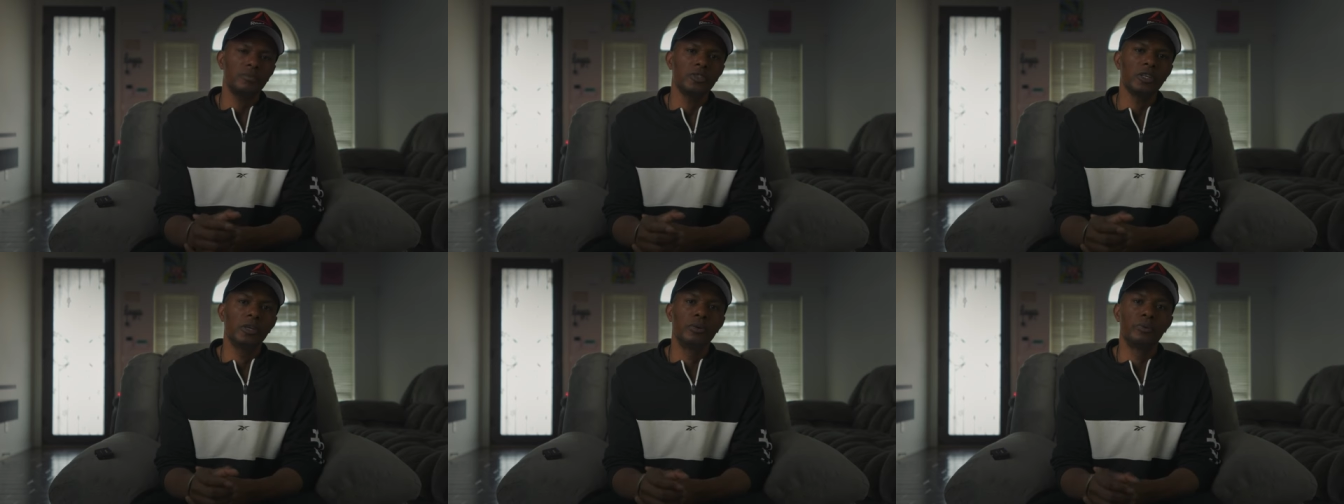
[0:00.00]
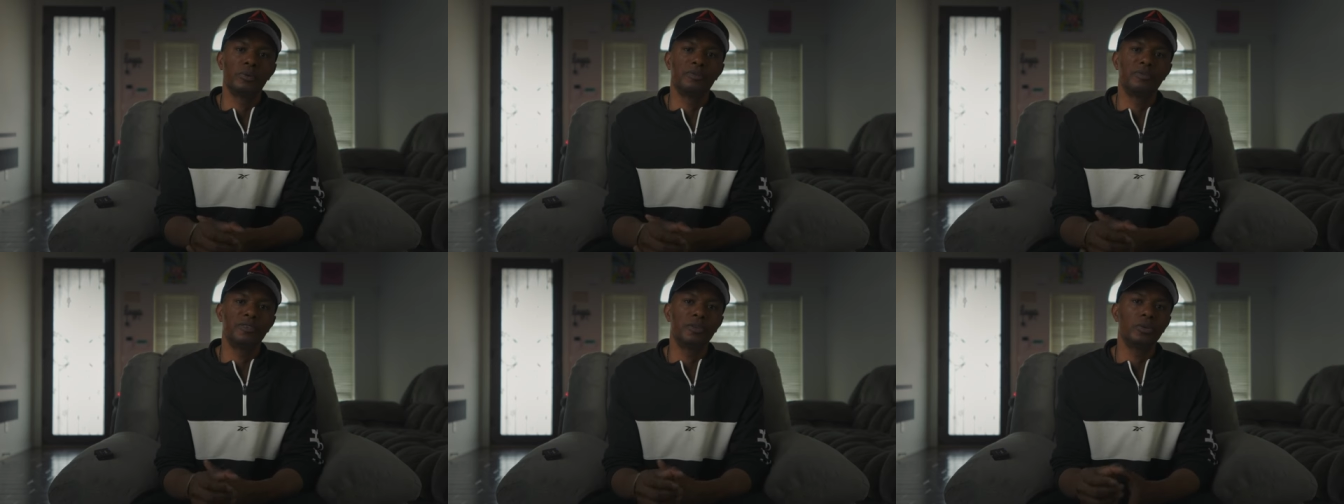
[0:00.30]

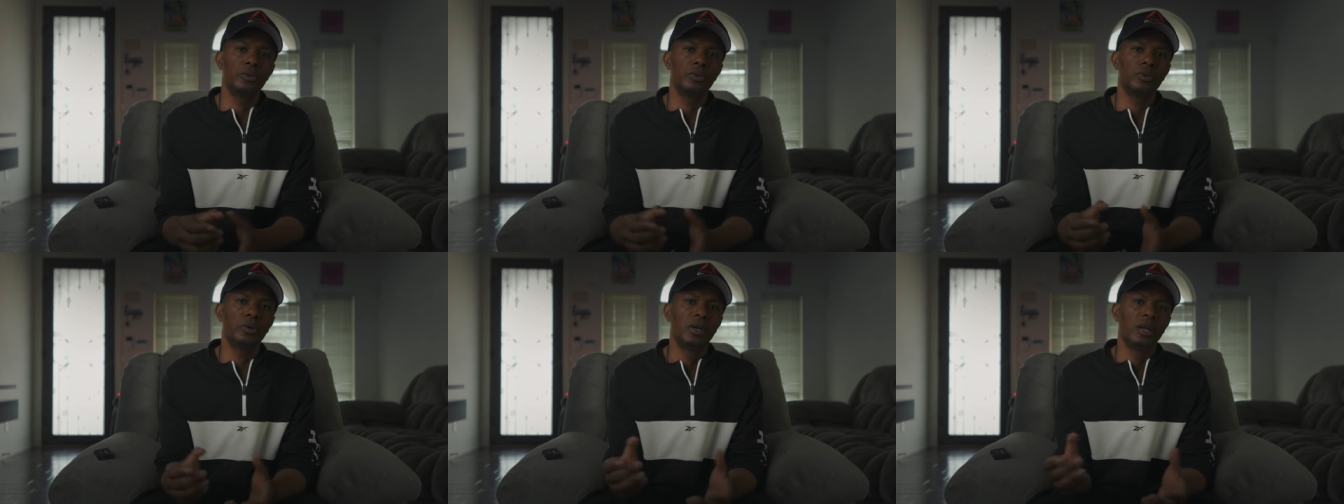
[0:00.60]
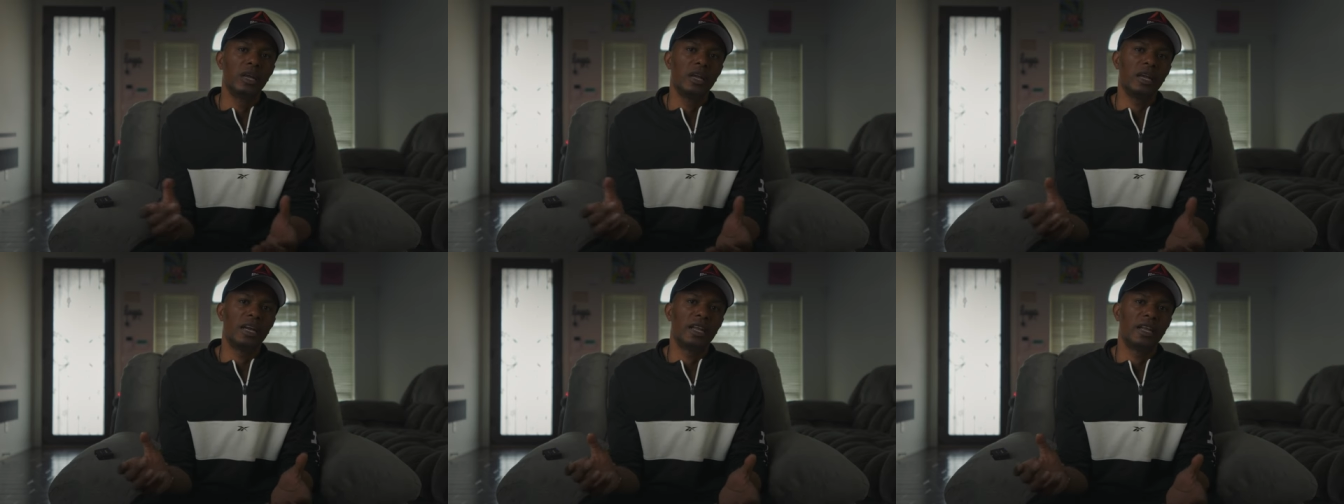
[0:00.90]
review
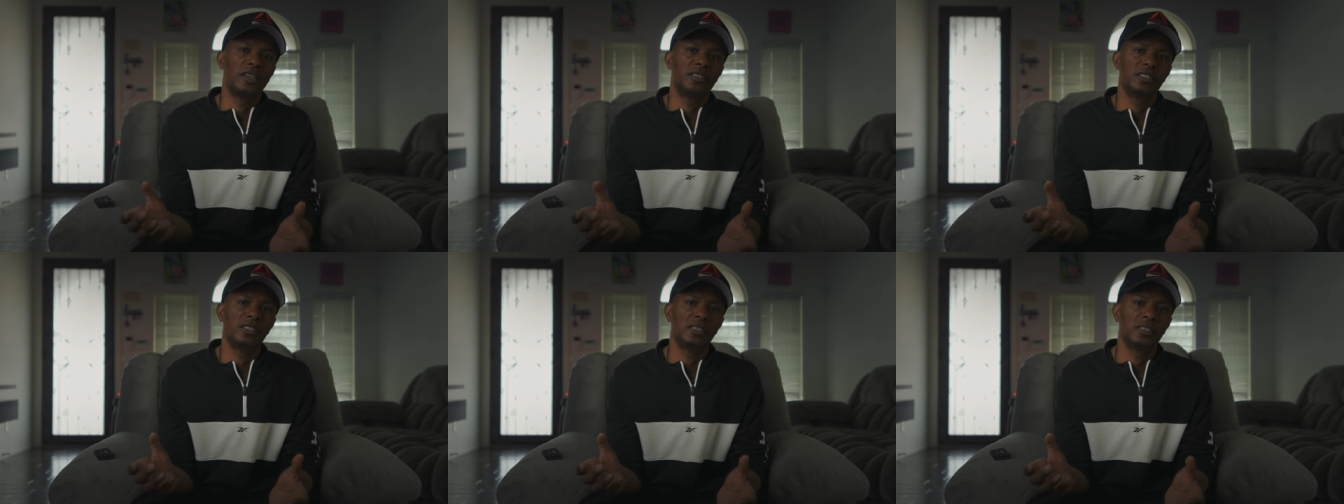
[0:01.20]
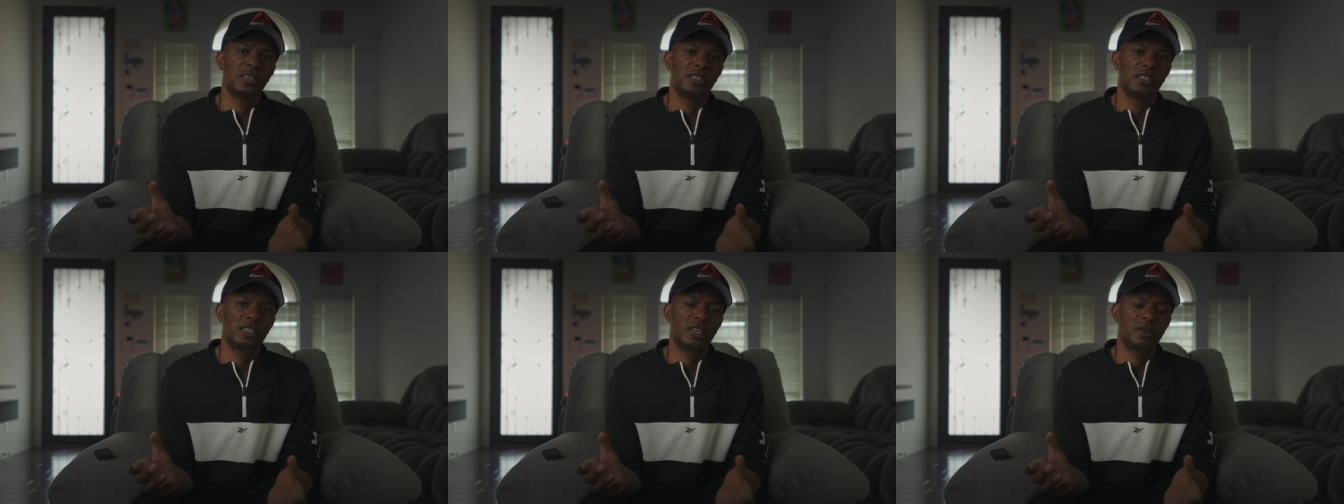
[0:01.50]
and until
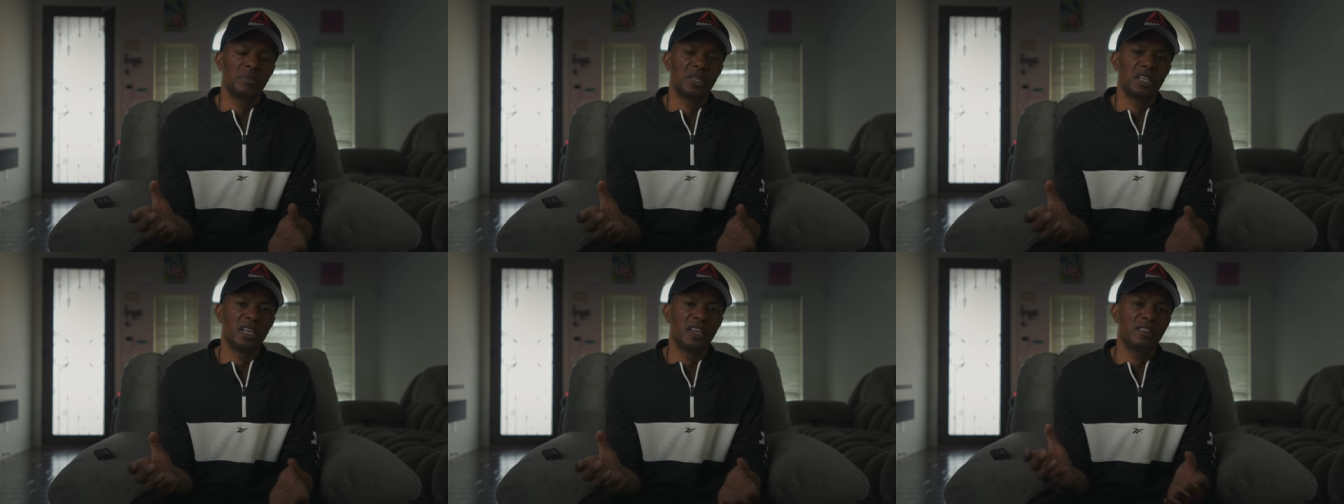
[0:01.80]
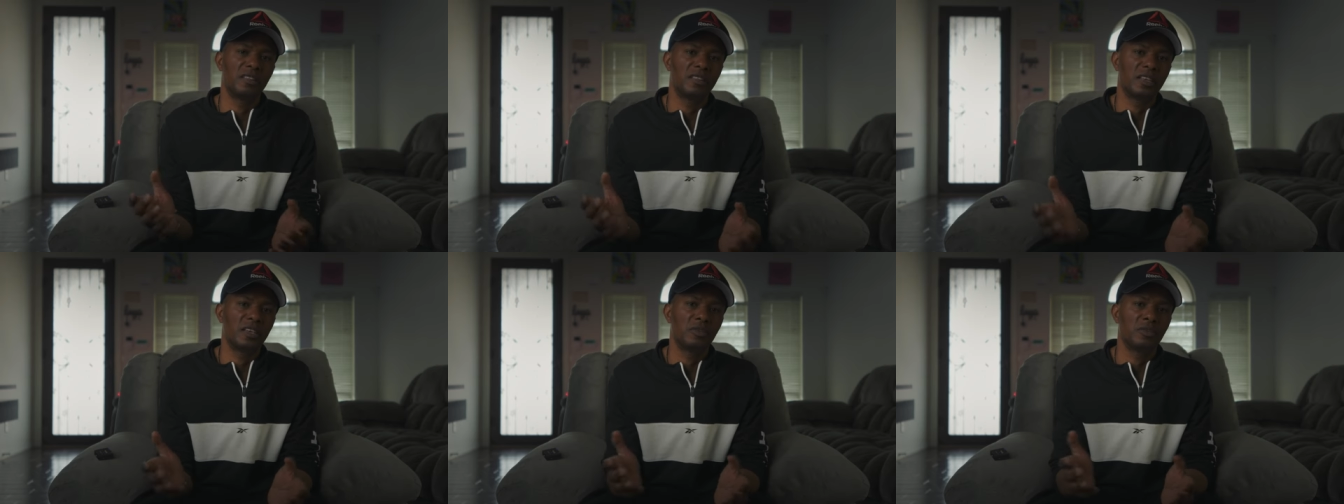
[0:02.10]
next time,
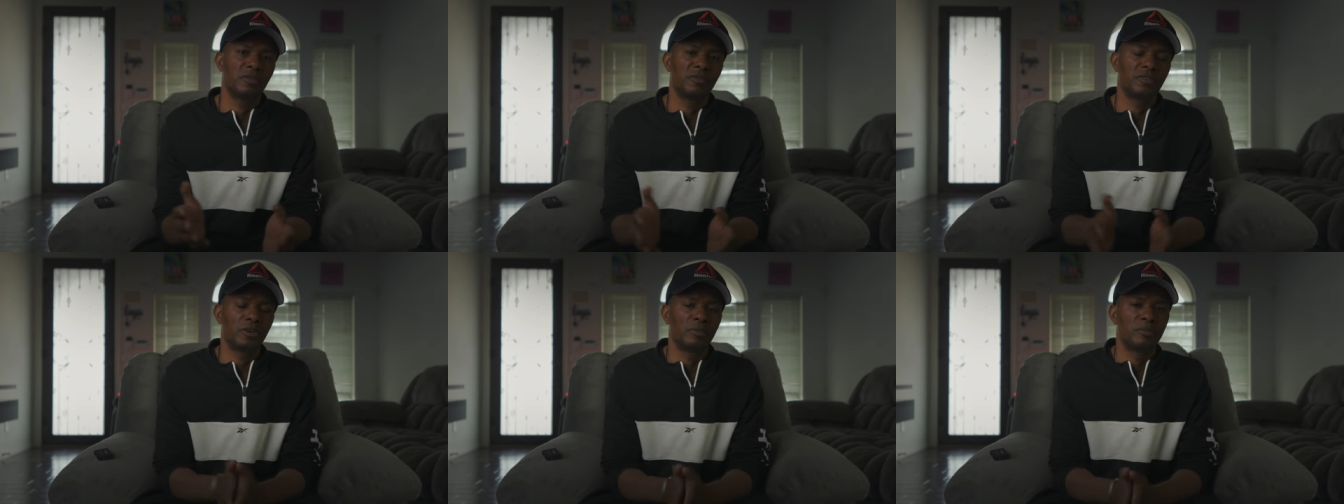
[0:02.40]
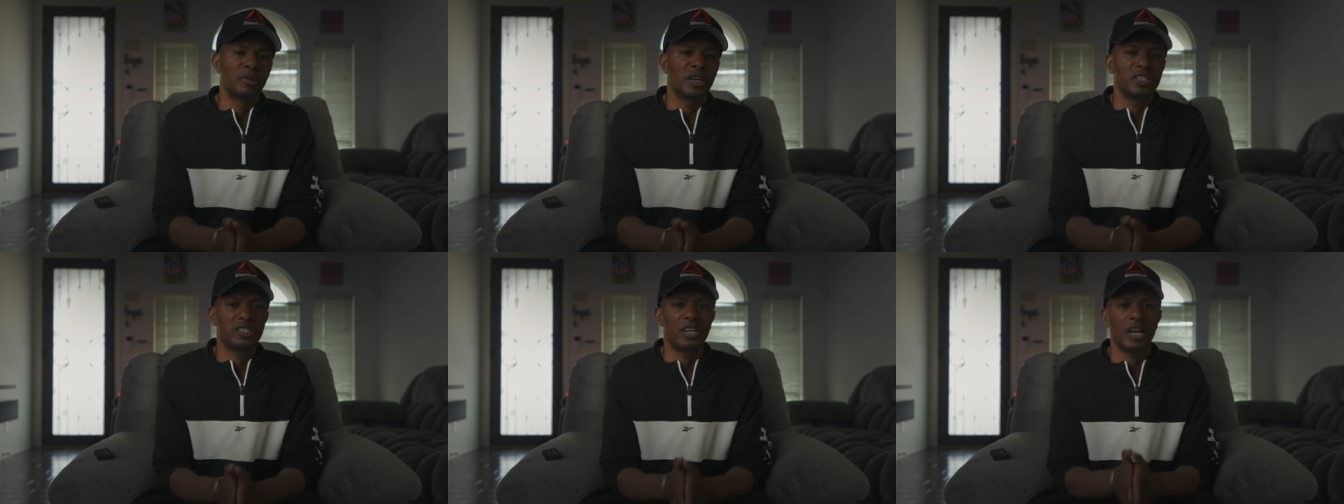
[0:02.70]
again, thank you very
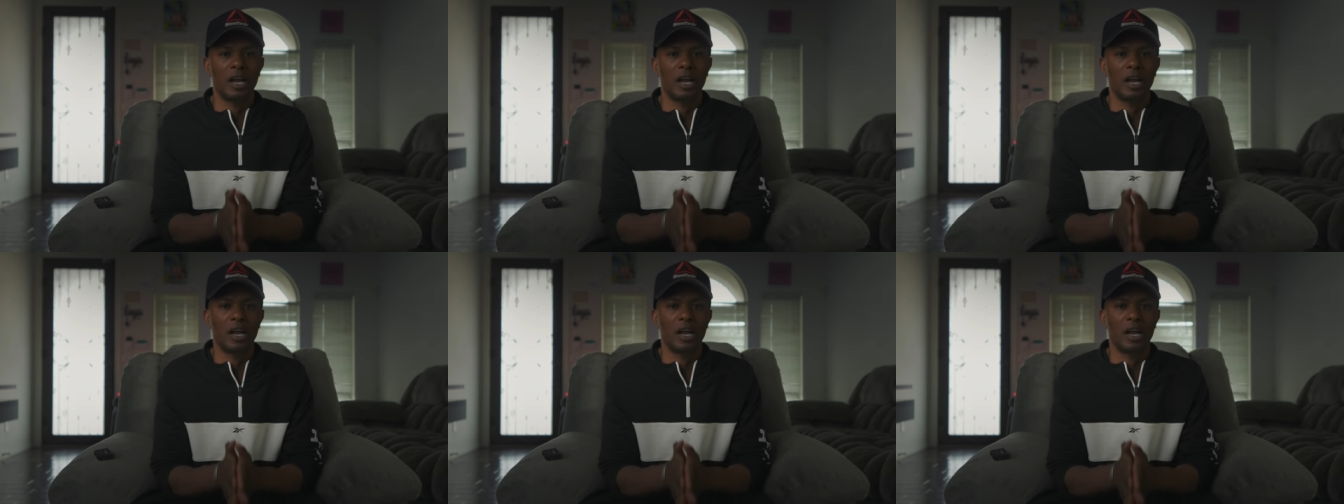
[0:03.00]
much.